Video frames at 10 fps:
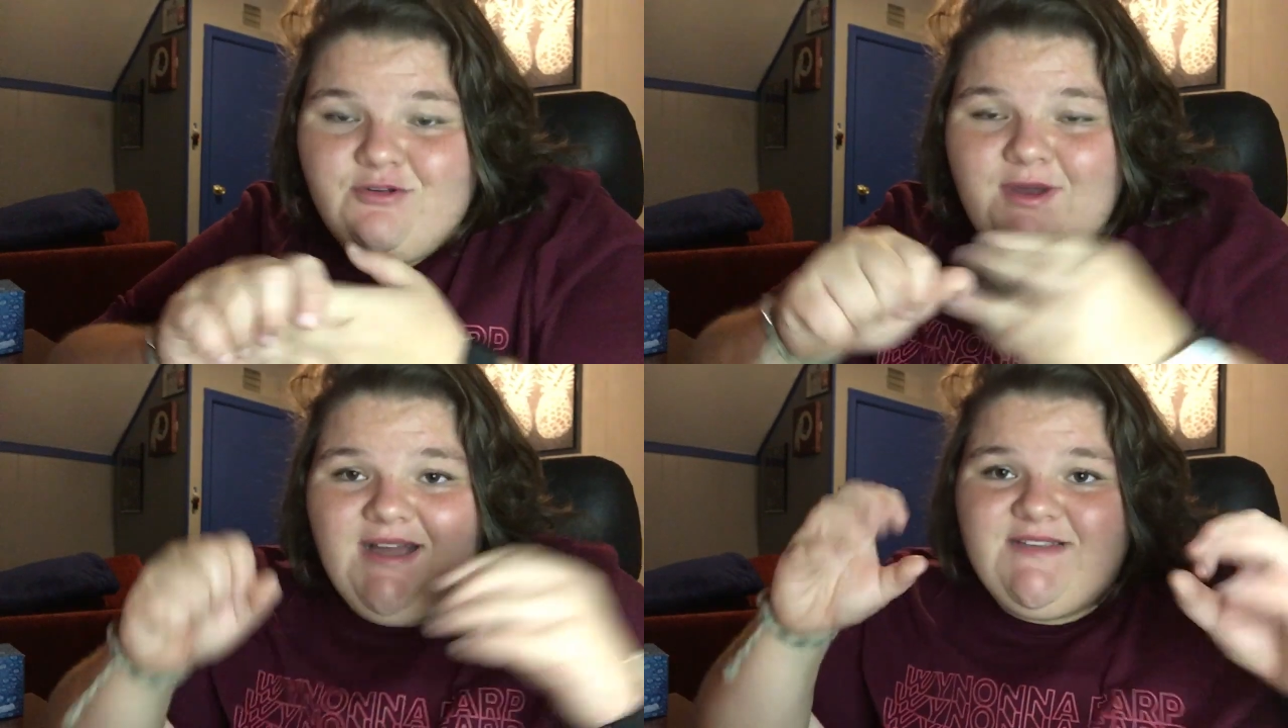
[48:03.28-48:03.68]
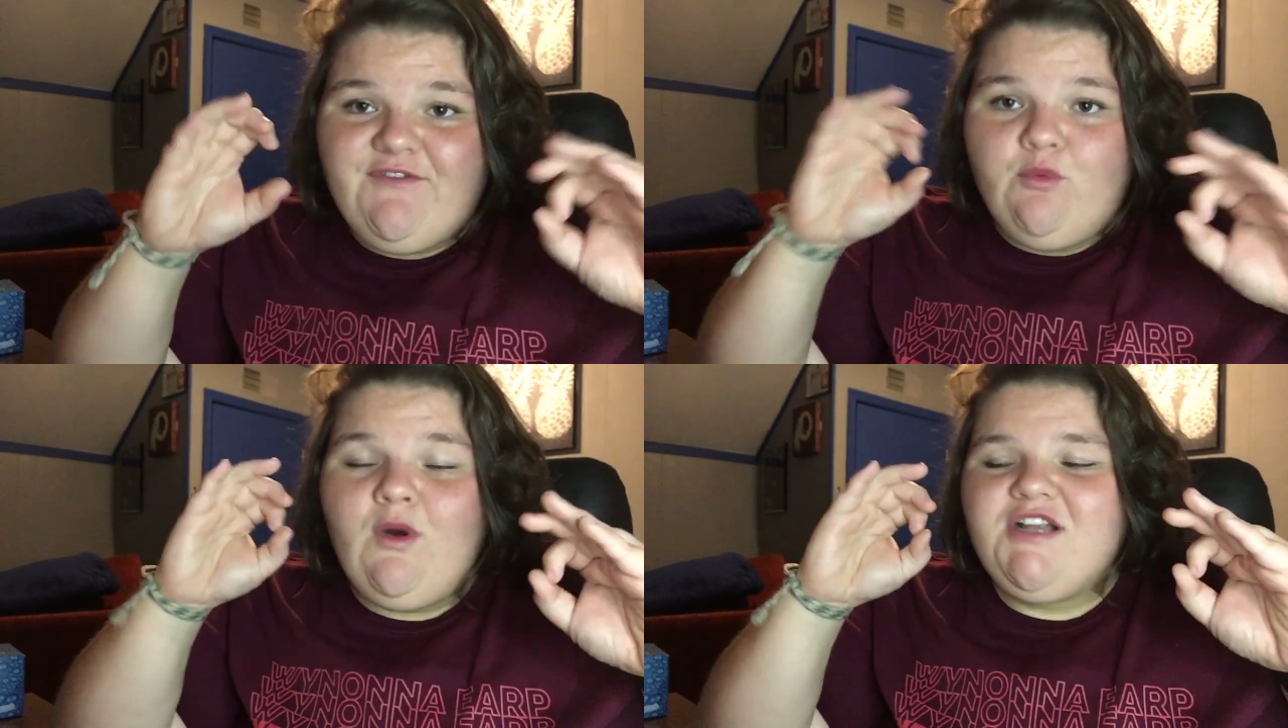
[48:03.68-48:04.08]
you guys,
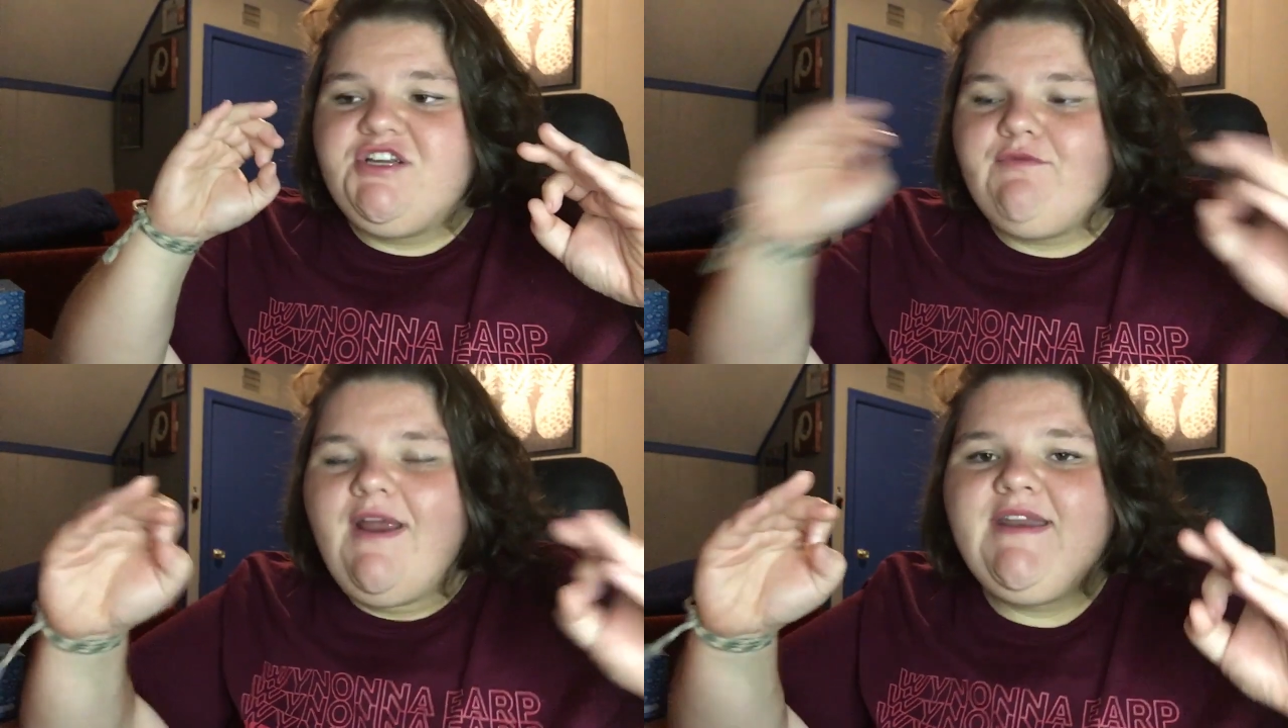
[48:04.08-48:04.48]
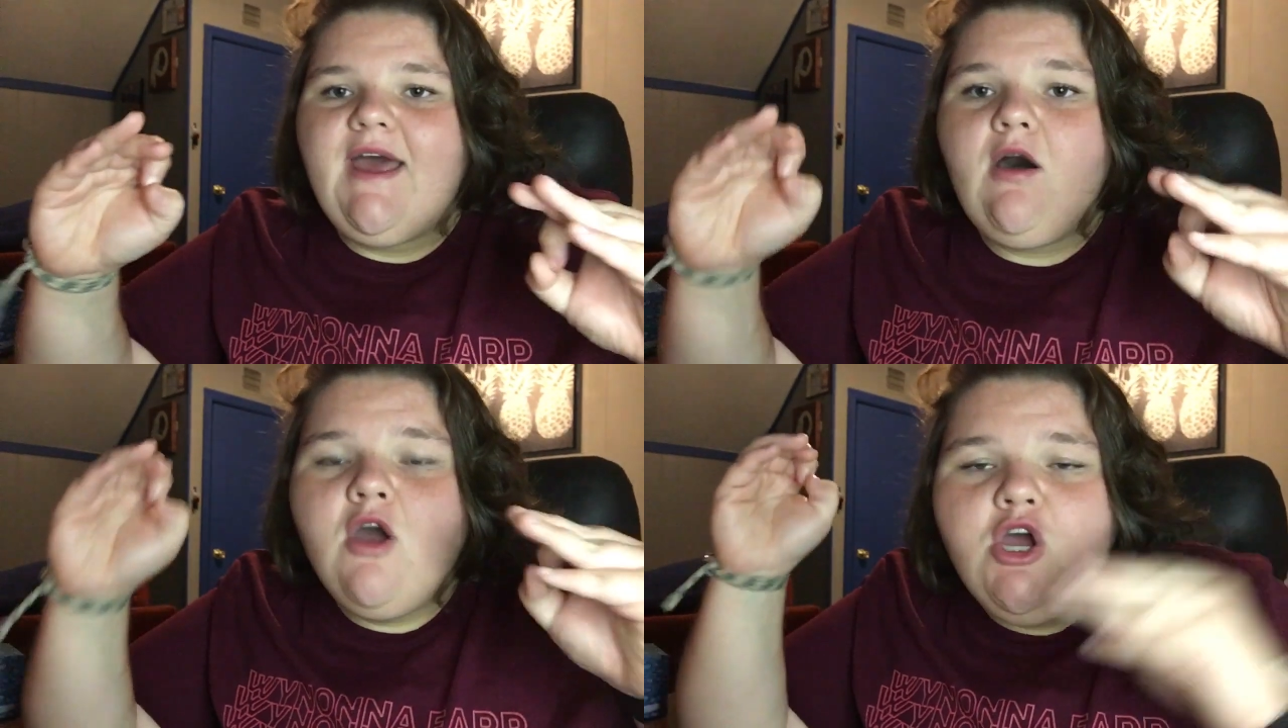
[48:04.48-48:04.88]
if you're watching right
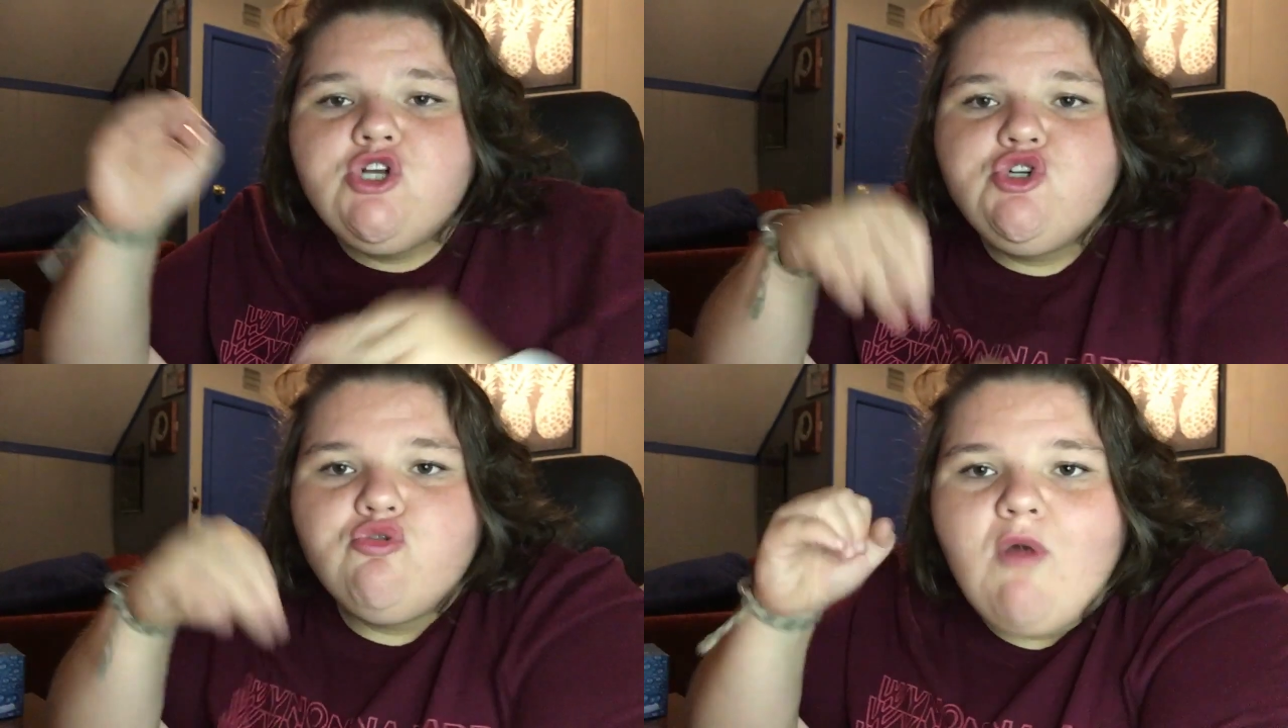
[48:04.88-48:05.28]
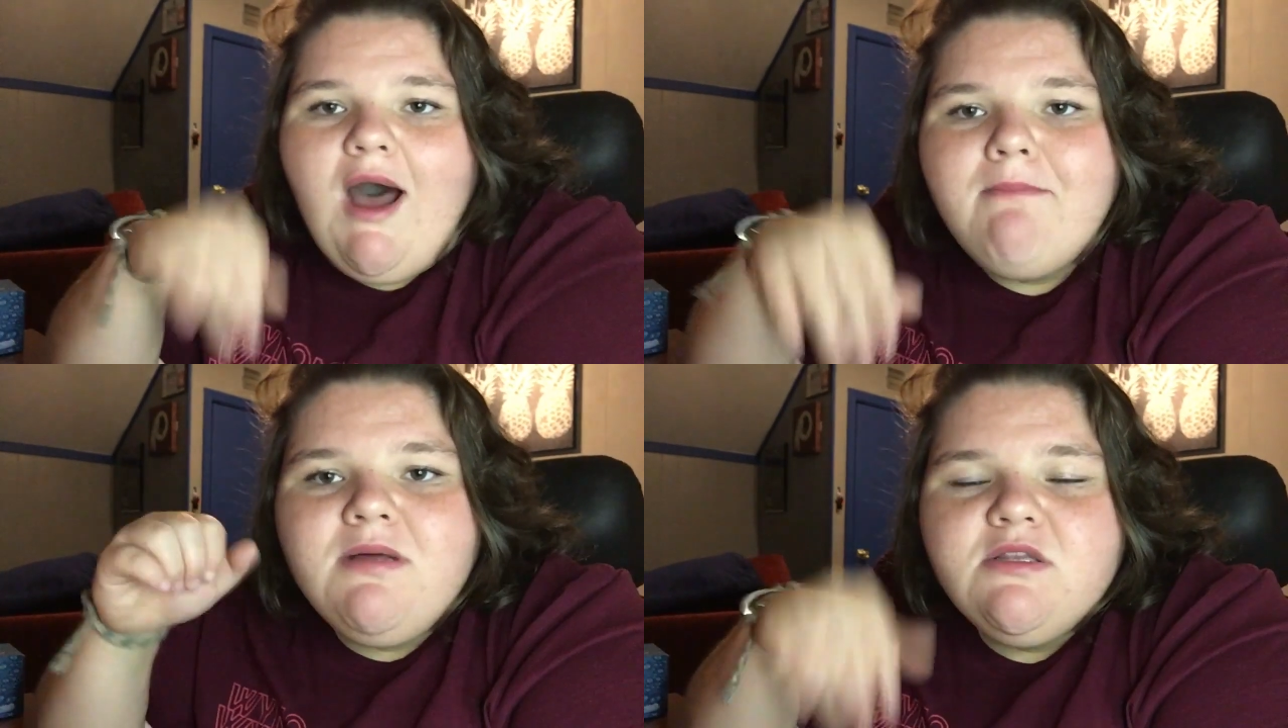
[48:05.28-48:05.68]
now,
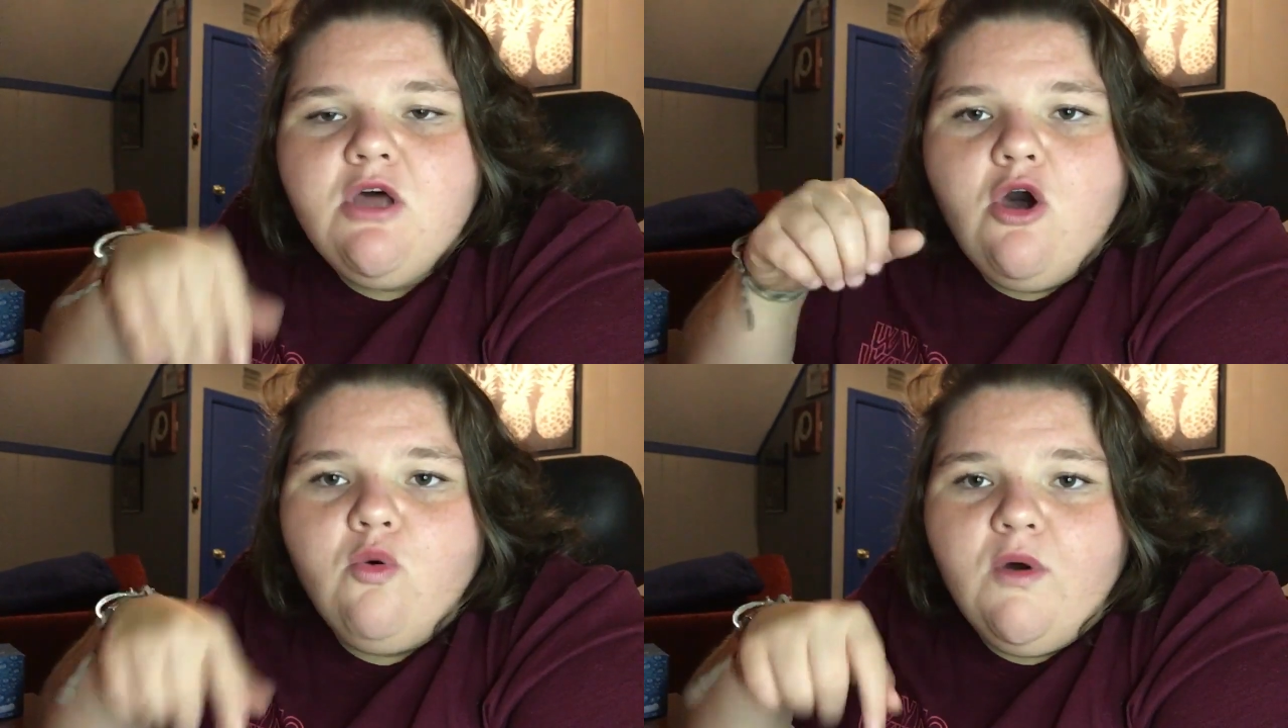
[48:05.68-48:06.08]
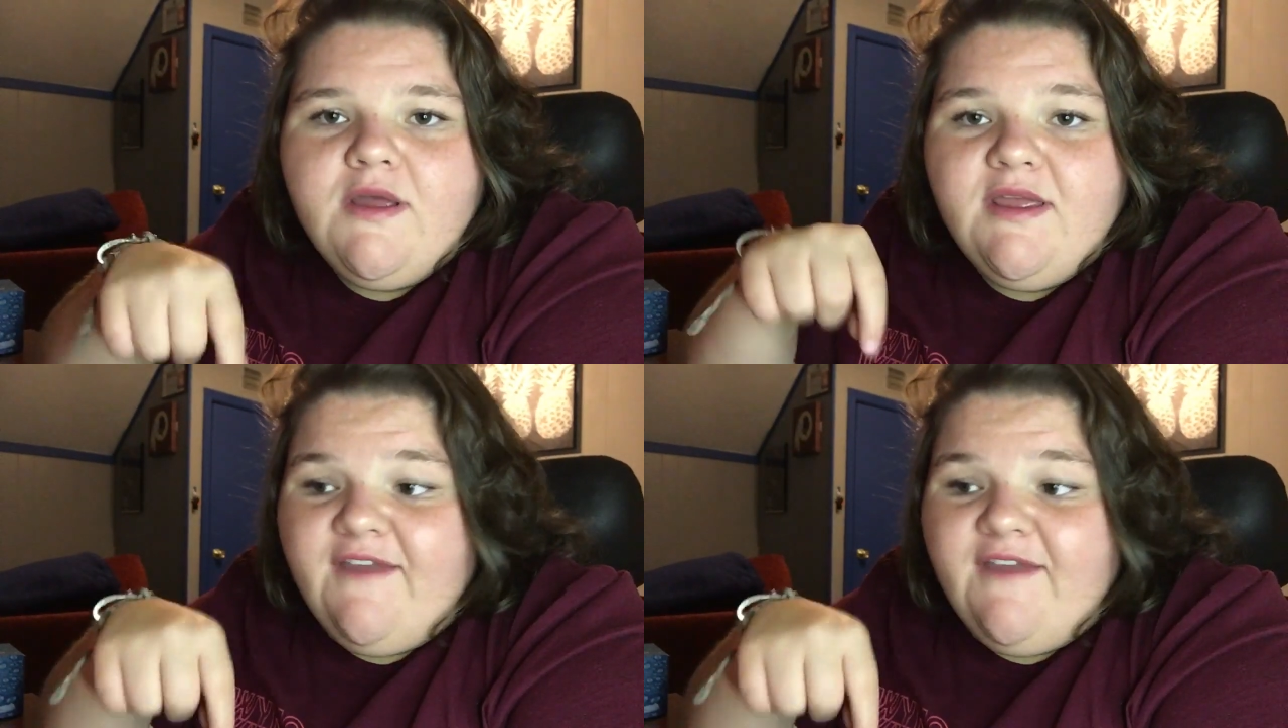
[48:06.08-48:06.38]
drop below what